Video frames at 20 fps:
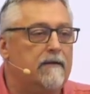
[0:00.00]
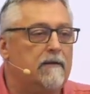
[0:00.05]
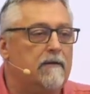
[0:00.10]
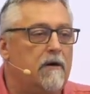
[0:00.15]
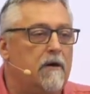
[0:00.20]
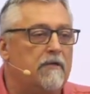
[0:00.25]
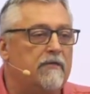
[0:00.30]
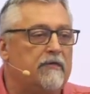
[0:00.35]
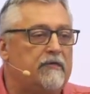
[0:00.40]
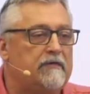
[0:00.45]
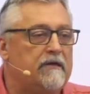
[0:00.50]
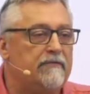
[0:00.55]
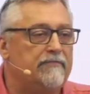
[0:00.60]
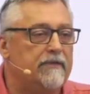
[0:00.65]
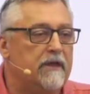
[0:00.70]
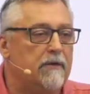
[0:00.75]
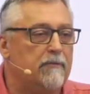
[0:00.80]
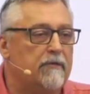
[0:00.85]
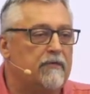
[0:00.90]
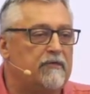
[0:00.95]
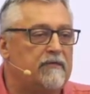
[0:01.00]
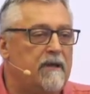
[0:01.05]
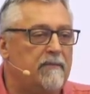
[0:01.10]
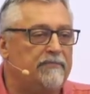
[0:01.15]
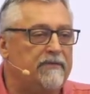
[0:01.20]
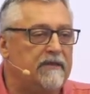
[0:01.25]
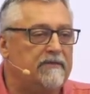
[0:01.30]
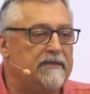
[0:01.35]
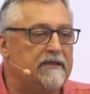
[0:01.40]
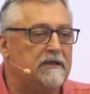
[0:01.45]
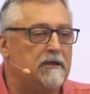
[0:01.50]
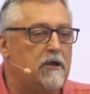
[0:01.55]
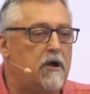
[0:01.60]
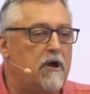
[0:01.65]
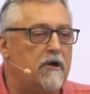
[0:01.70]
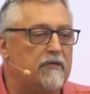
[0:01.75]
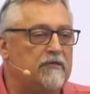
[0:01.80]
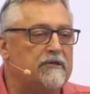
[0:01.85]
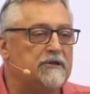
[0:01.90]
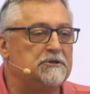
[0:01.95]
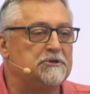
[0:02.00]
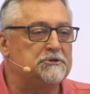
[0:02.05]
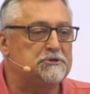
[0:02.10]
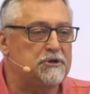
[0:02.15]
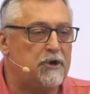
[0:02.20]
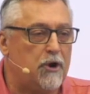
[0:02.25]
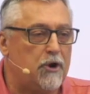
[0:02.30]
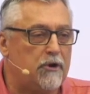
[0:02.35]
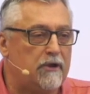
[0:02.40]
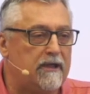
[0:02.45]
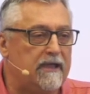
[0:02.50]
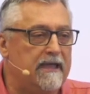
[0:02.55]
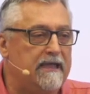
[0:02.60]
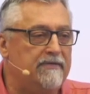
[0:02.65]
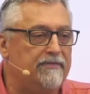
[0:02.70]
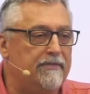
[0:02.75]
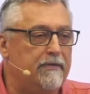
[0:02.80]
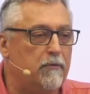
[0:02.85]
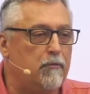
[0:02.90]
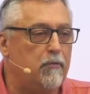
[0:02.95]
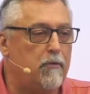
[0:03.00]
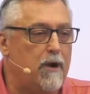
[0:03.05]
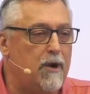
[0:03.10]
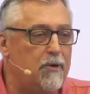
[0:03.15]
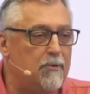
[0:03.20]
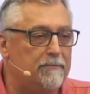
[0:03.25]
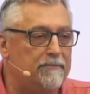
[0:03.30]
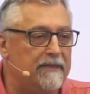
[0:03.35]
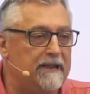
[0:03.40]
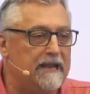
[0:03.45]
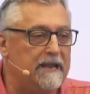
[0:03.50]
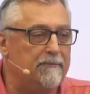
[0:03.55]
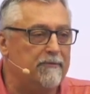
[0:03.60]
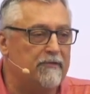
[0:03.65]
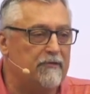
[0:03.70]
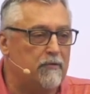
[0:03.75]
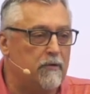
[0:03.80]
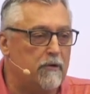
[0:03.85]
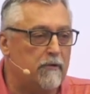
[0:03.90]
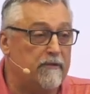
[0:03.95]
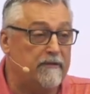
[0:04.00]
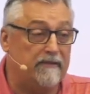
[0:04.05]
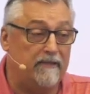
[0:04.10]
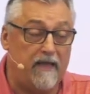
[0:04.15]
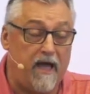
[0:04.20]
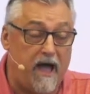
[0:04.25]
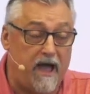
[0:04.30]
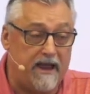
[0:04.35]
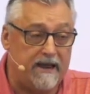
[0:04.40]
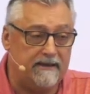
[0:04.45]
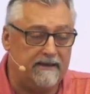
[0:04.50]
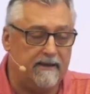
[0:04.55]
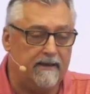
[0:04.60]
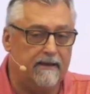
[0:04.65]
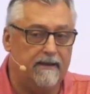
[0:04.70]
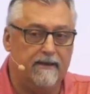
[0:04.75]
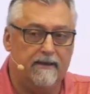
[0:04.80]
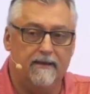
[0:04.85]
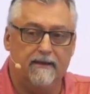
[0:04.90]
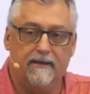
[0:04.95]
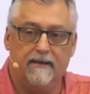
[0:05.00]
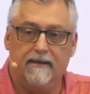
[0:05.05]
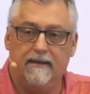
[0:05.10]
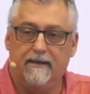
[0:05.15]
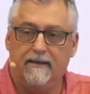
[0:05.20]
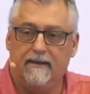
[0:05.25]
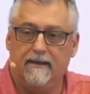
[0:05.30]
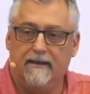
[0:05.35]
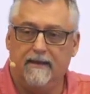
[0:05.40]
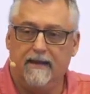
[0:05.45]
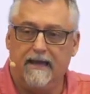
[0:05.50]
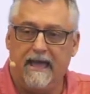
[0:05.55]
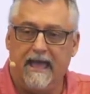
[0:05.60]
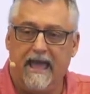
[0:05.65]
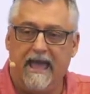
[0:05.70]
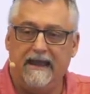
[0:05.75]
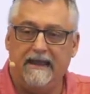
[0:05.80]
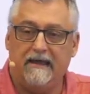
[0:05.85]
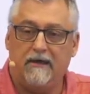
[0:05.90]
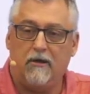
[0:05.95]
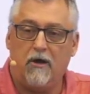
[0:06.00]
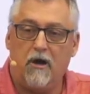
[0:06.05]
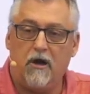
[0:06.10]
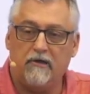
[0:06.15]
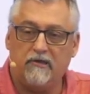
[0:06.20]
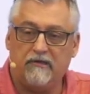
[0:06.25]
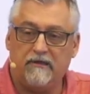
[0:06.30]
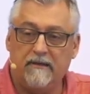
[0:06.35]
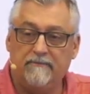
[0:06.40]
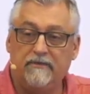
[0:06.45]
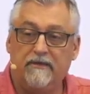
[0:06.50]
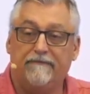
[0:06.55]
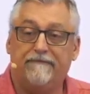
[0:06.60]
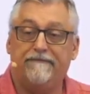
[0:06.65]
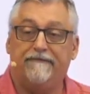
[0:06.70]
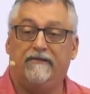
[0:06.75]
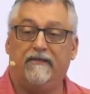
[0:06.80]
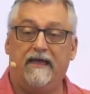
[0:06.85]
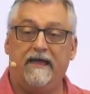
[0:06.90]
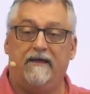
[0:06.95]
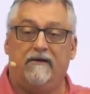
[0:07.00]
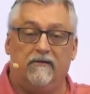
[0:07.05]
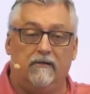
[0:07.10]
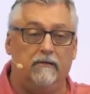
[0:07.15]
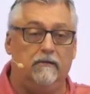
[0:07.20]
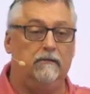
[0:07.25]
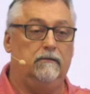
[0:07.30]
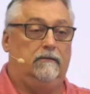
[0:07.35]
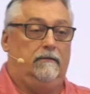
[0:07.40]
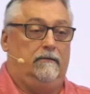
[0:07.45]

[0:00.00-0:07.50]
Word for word: All of a sudden, there was something that caused a jerk in the rope that he was on, or the line, and it caused him to flail.